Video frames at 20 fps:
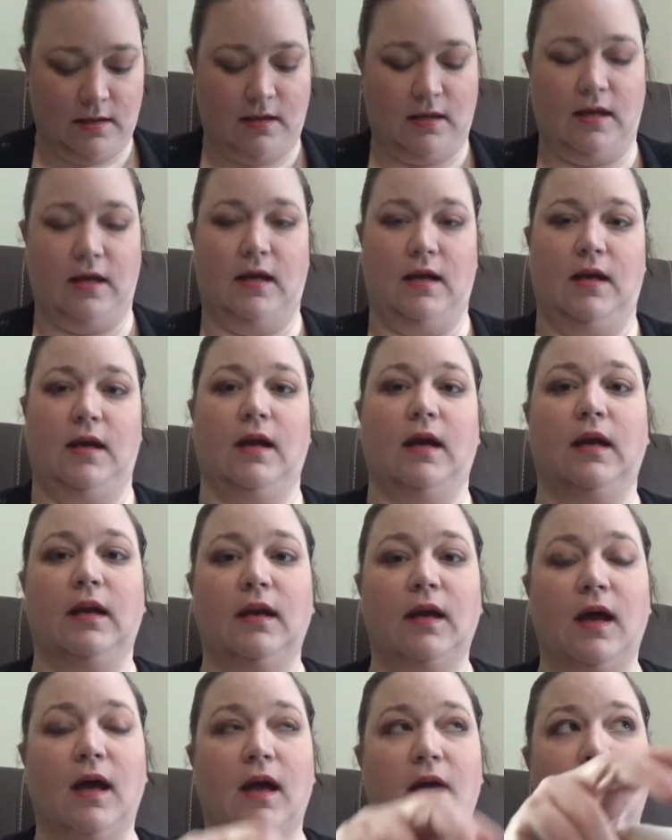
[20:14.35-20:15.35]

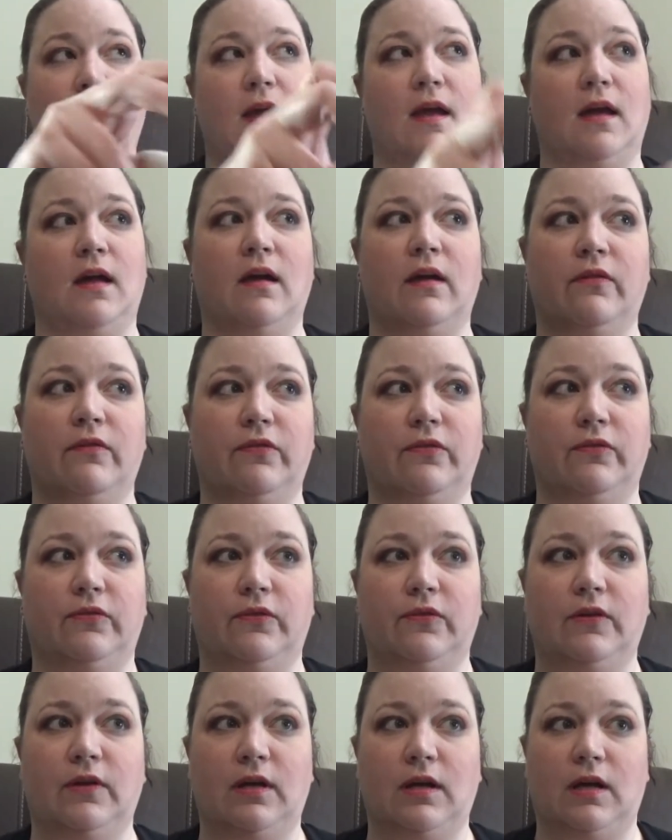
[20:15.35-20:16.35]
And I have